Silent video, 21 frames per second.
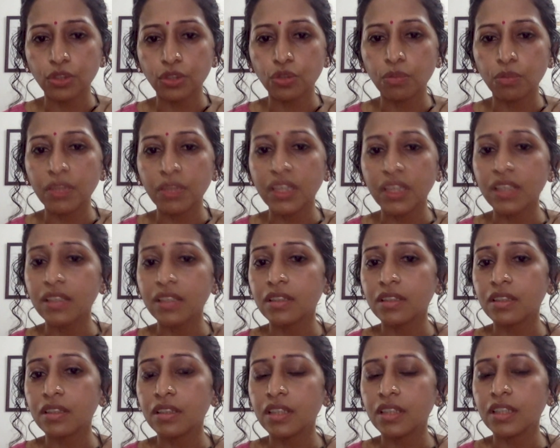to meet
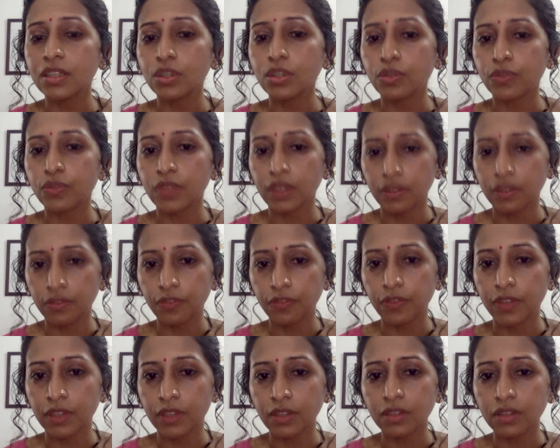the needs of the
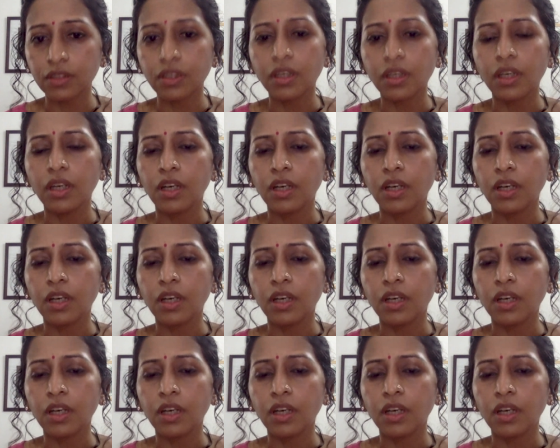infant